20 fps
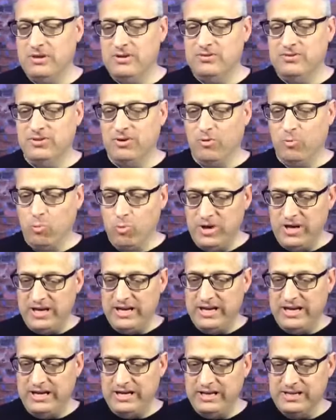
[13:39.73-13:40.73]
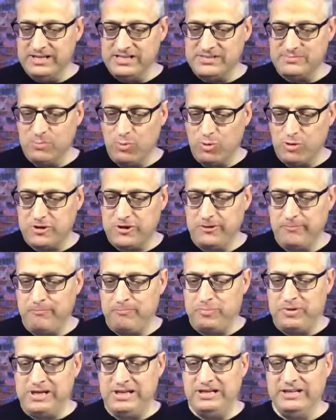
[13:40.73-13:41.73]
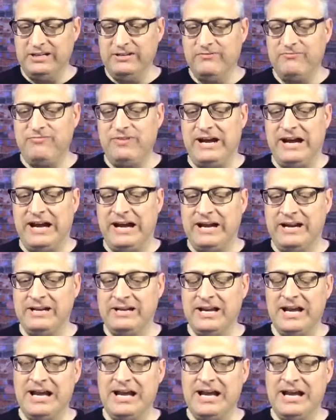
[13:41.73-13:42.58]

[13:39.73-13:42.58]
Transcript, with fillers: The we is more completely defined